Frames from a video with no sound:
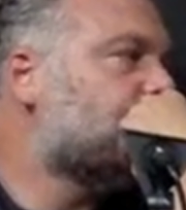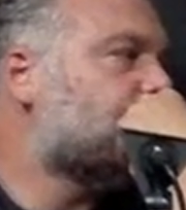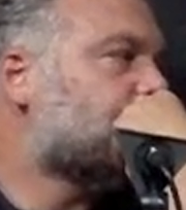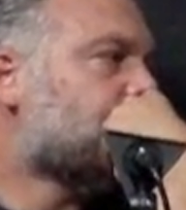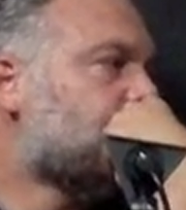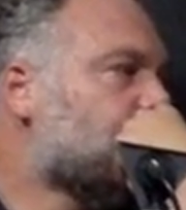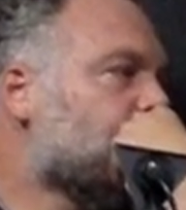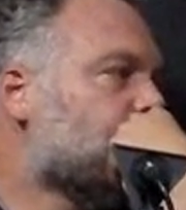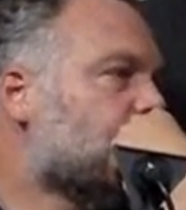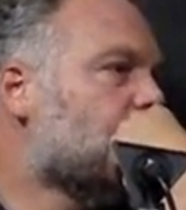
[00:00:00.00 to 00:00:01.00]
I'm
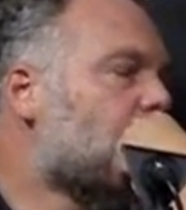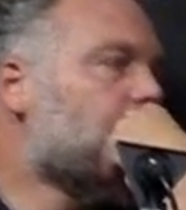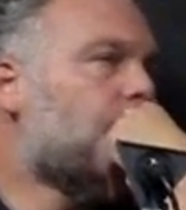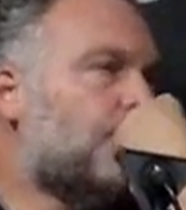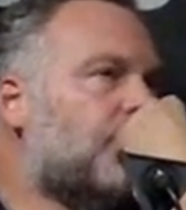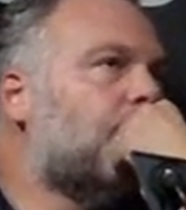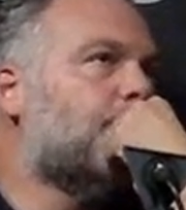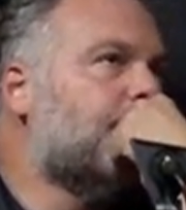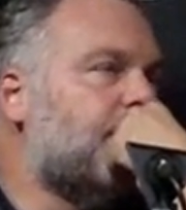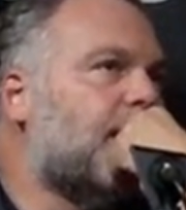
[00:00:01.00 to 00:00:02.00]
going to do another
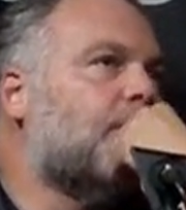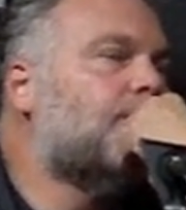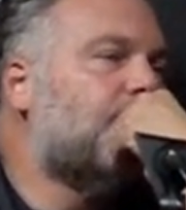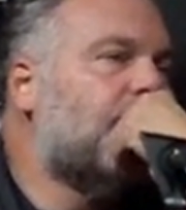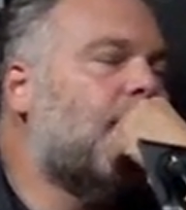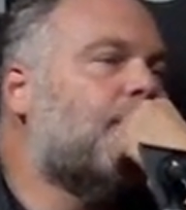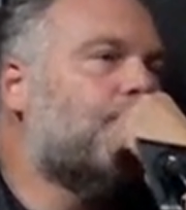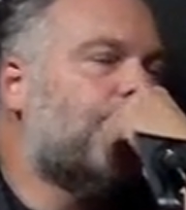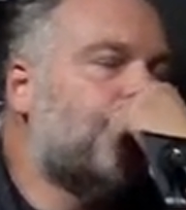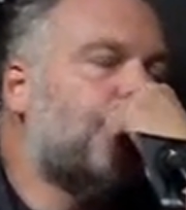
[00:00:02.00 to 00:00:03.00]
movie, yeah. But I'm
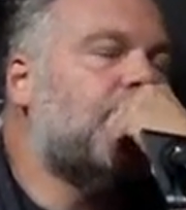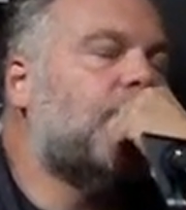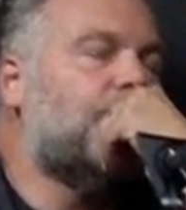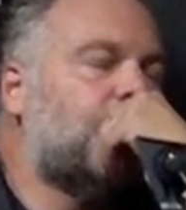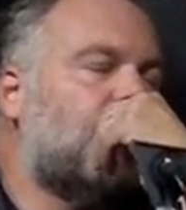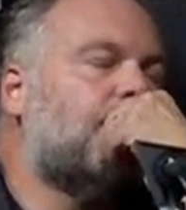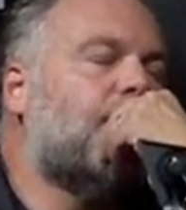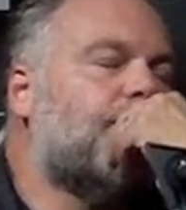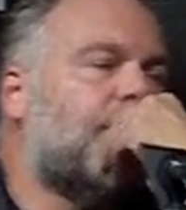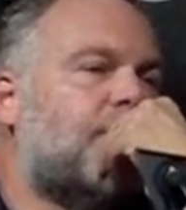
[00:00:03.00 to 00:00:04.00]

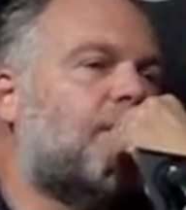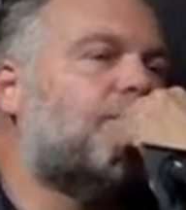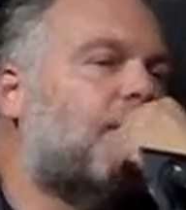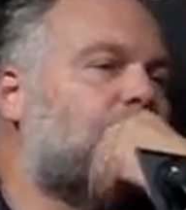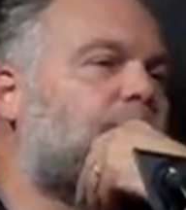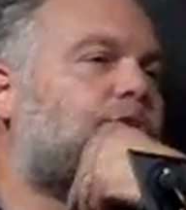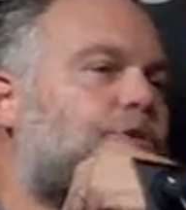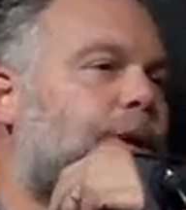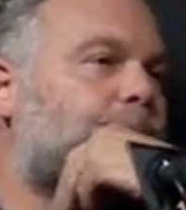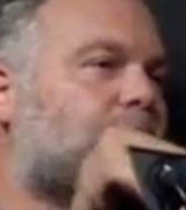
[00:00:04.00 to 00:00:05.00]
having a tough time with the
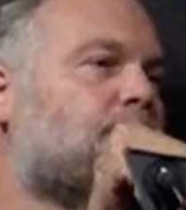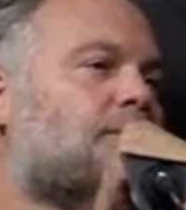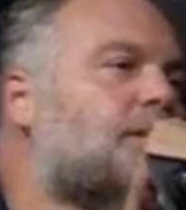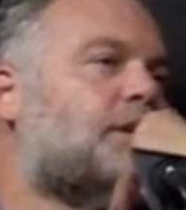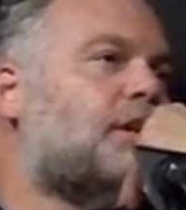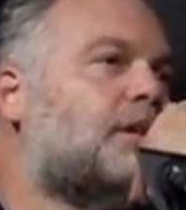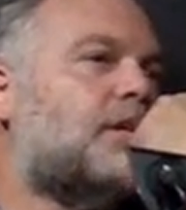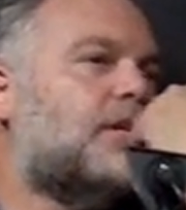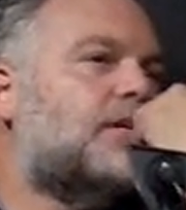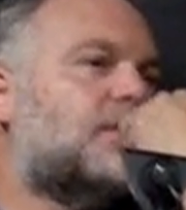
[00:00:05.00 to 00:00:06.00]
script.
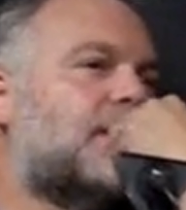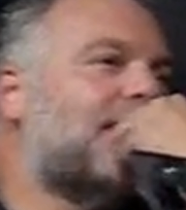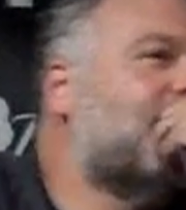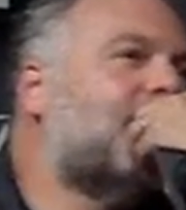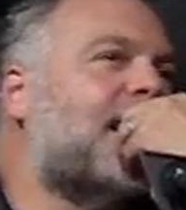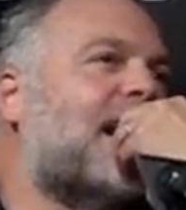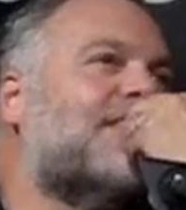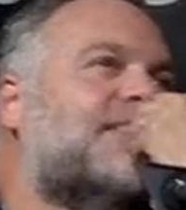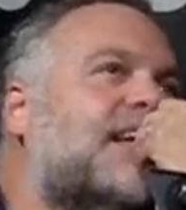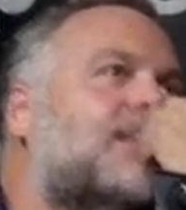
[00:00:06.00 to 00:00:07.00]
It's 1.5 years now
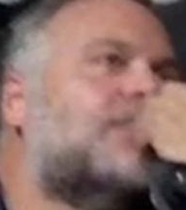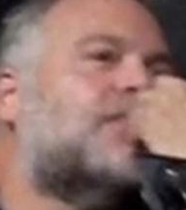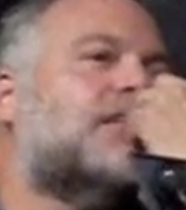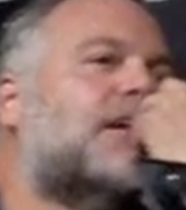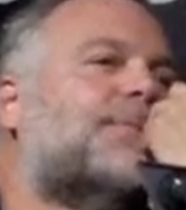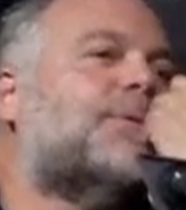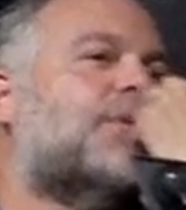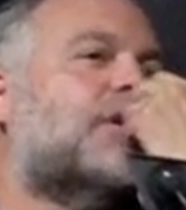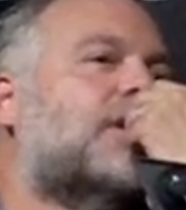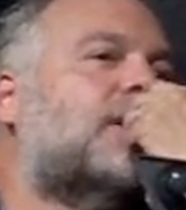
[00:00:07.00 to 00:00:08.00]
that I've been
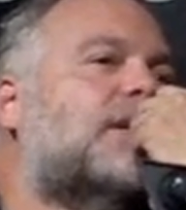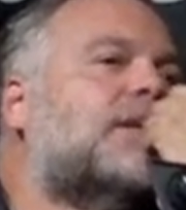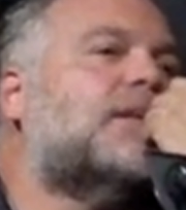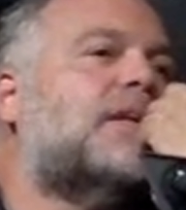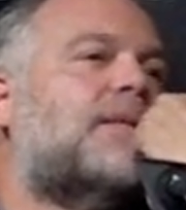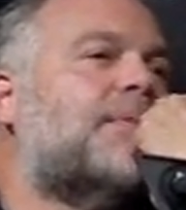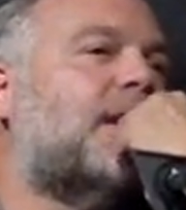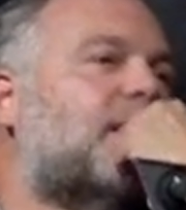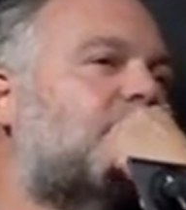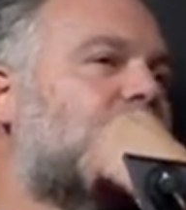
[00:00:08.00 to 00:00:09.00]
working on it. And I'm
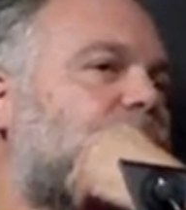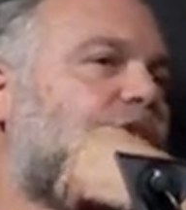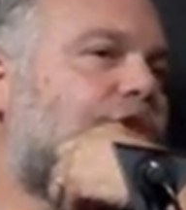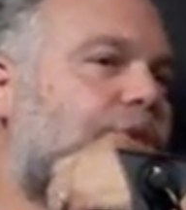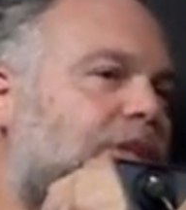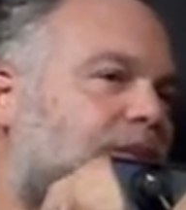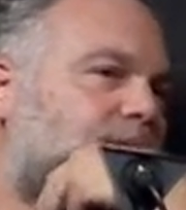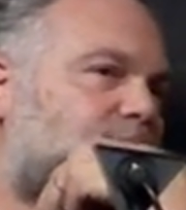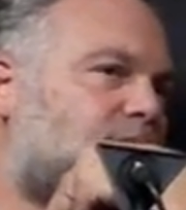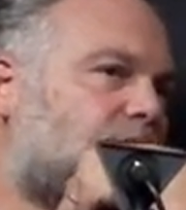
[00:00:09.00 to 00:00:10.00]
not going to shoot it
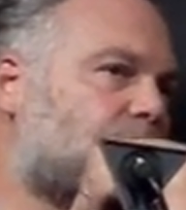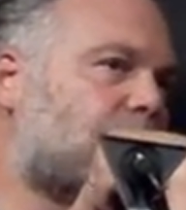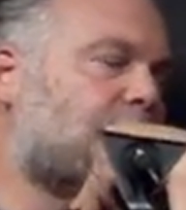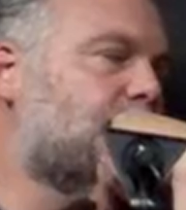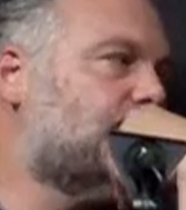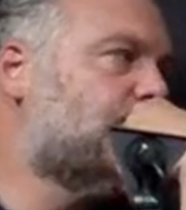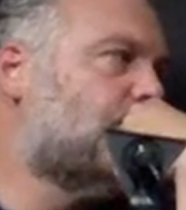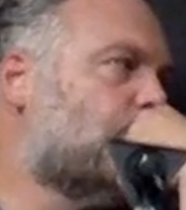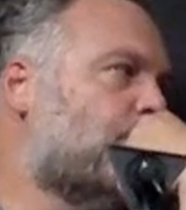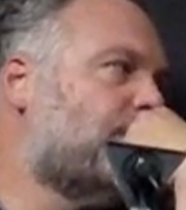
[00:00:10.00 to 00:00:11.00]
until it's right. So
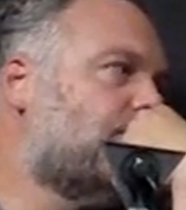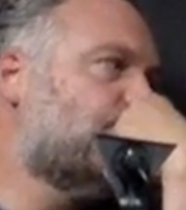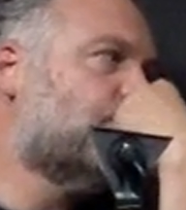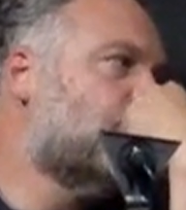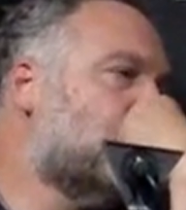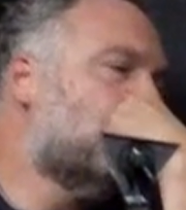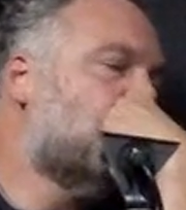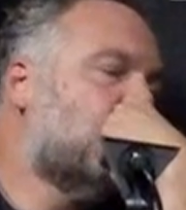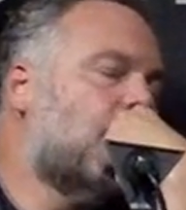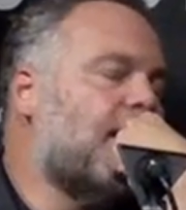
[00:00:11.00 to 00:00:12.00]
I'm waiting.
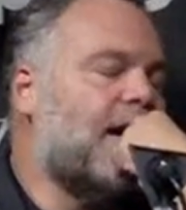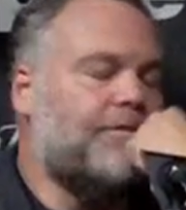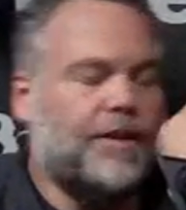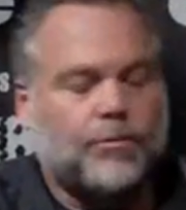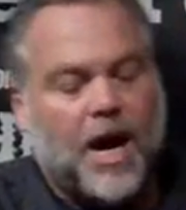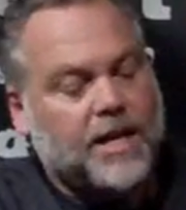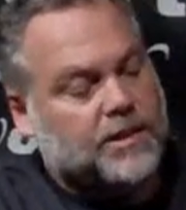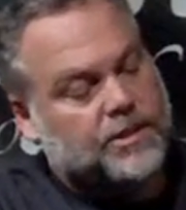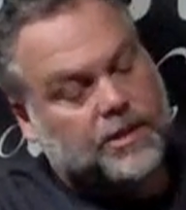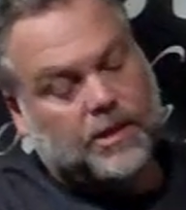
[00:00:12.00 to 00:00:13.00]
I have the
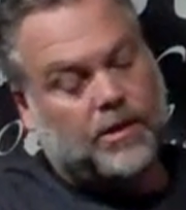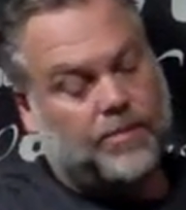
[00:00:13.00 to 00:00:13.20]
rights to,